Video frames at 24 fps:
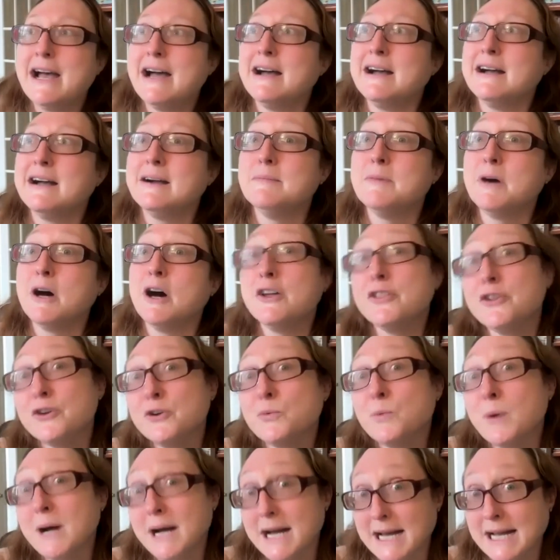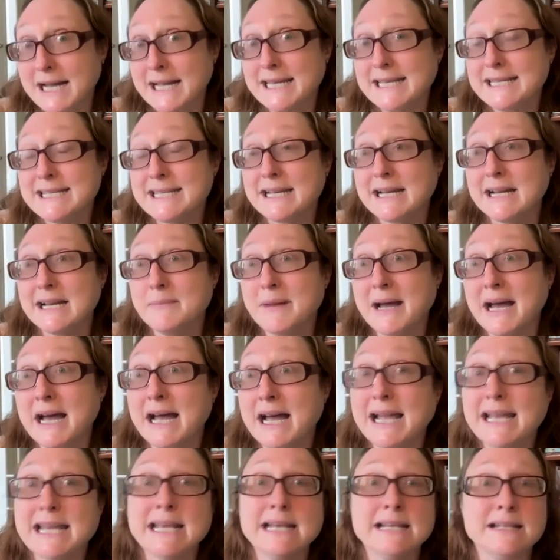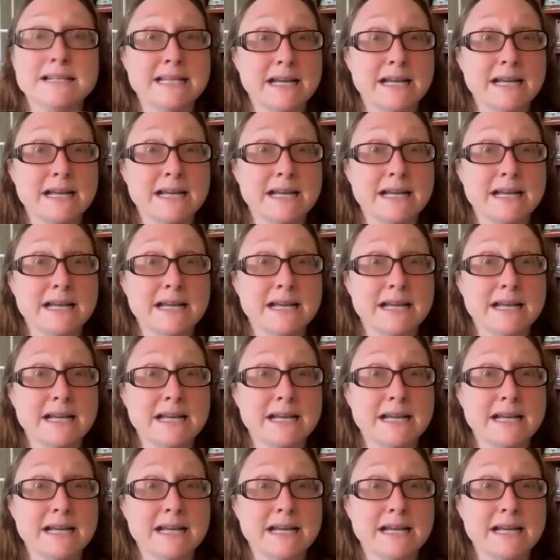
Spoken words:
Otherwise, I